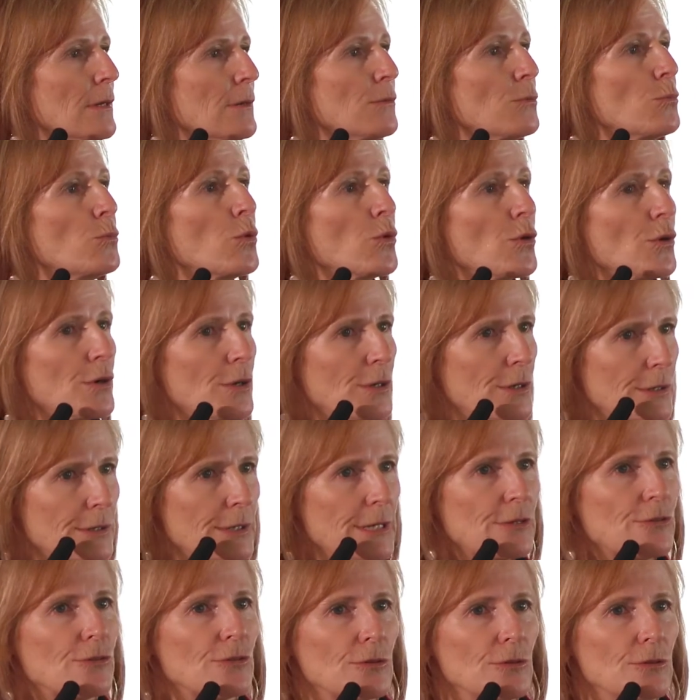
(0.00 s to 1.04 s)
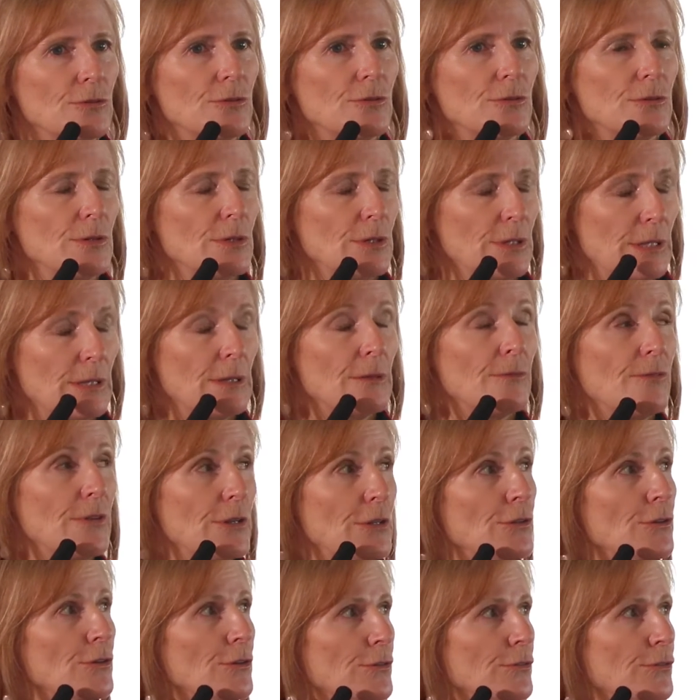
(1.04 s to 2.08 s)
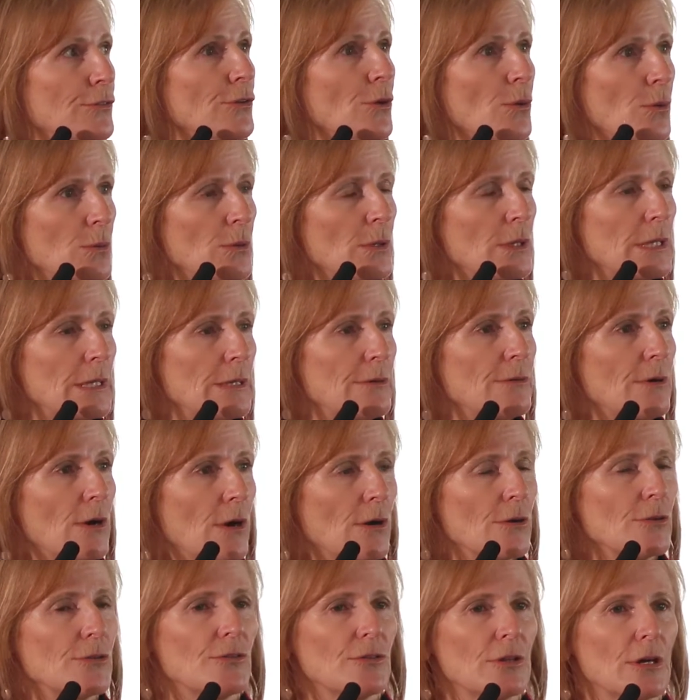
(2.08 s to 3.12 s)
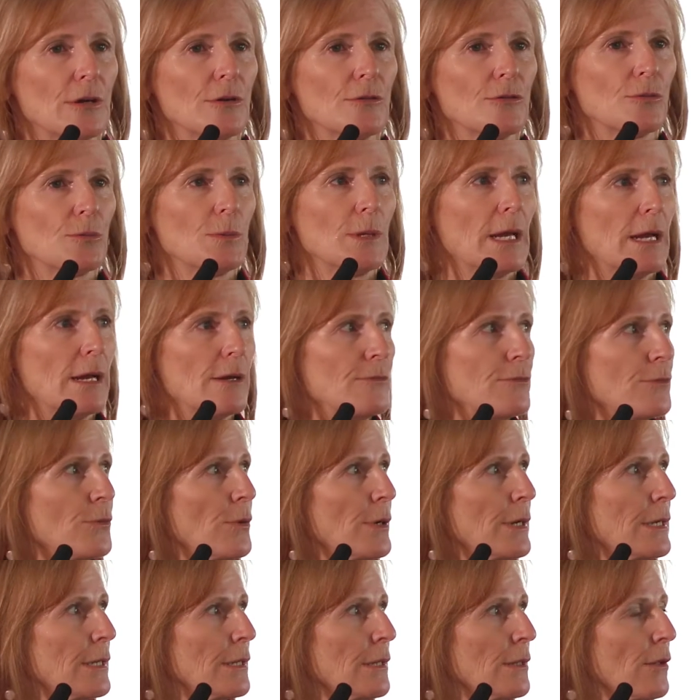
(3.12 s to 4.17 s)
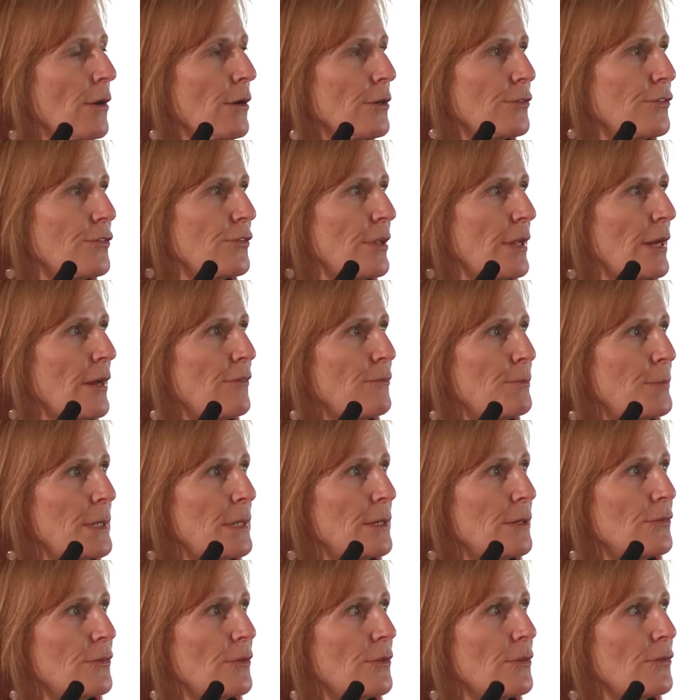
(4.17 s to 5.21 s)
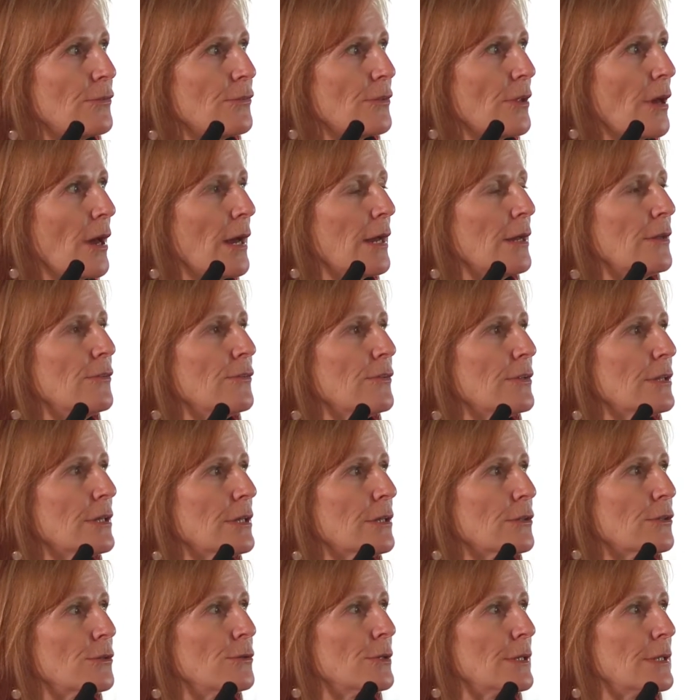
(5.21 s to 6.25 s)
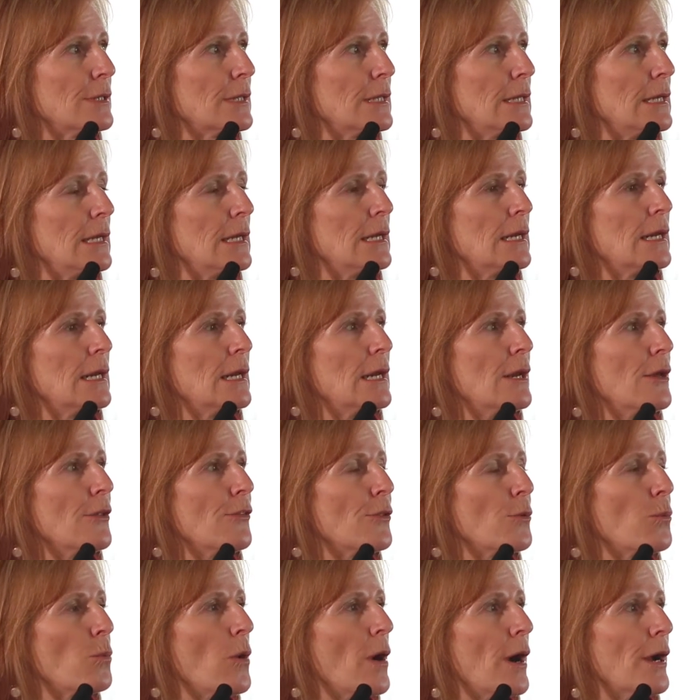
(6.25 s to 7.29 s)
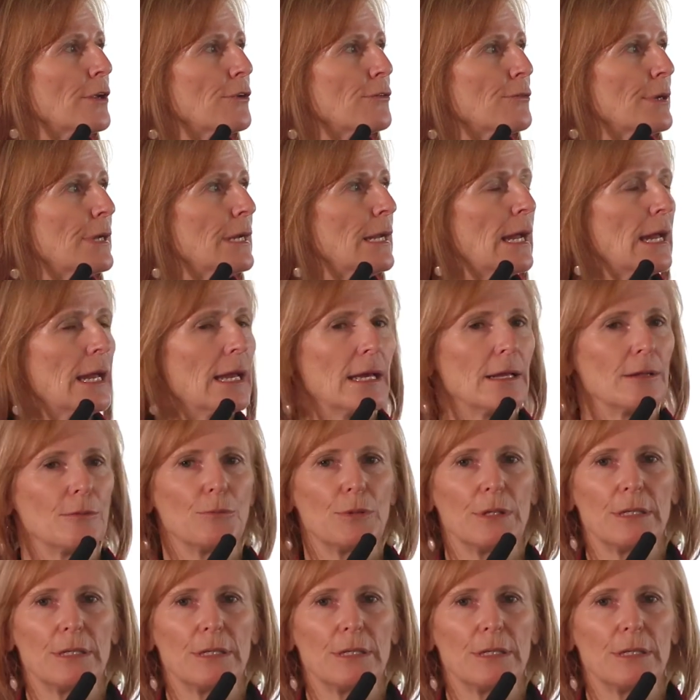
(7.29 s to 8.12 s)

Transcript: work exclusively in the vineyard totally ourselves. We have quite a large staff because of the size, and including the winery, and